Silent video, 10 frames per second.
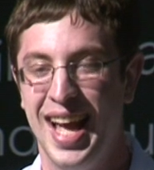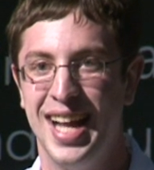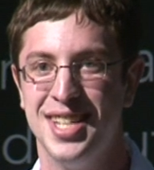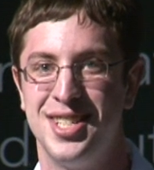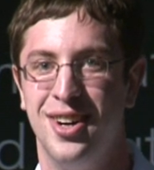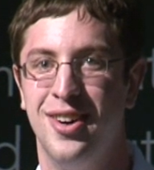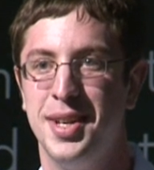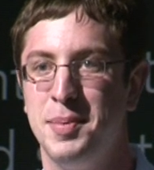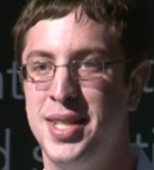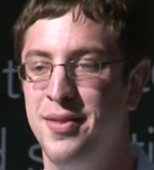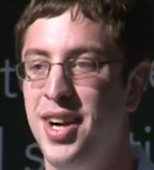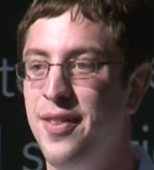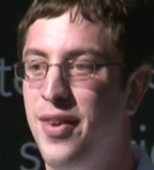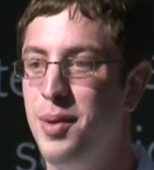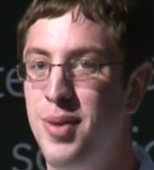And so it's a very
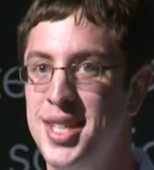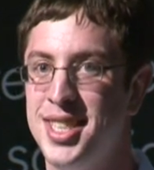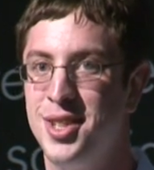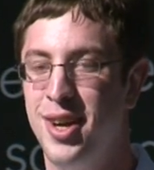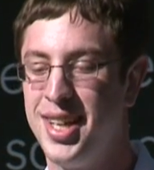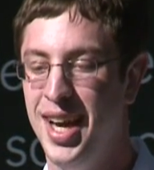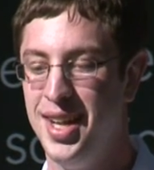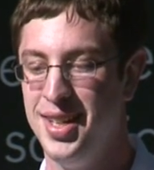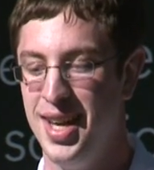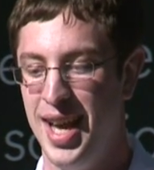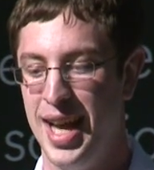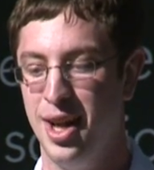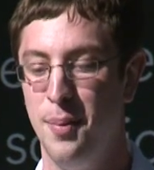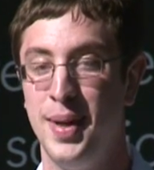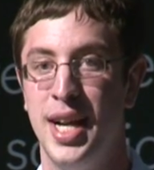fun project to work on, and I
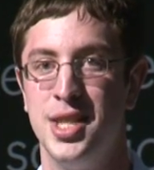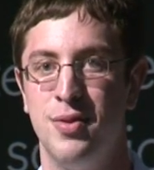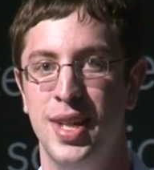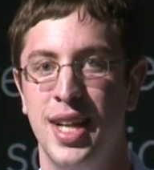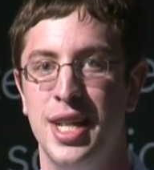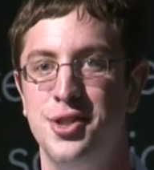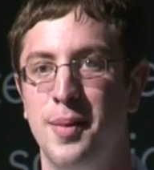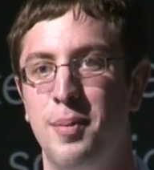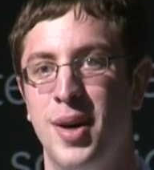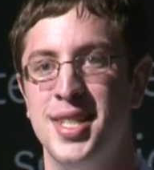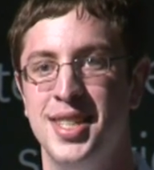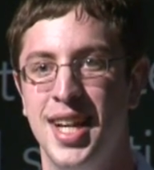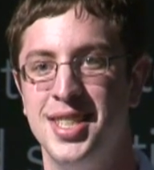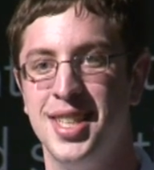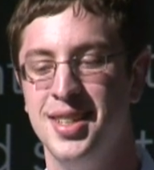hope you guys really enjoyed our
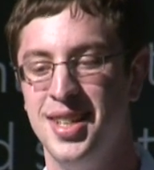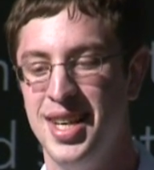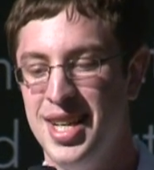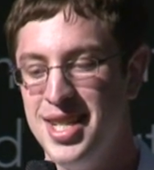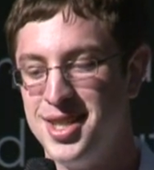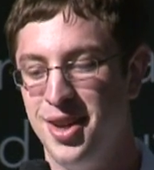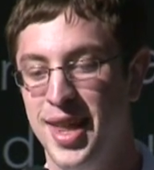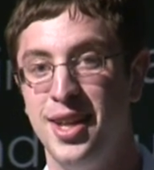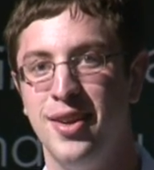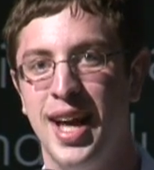presentation. So thank you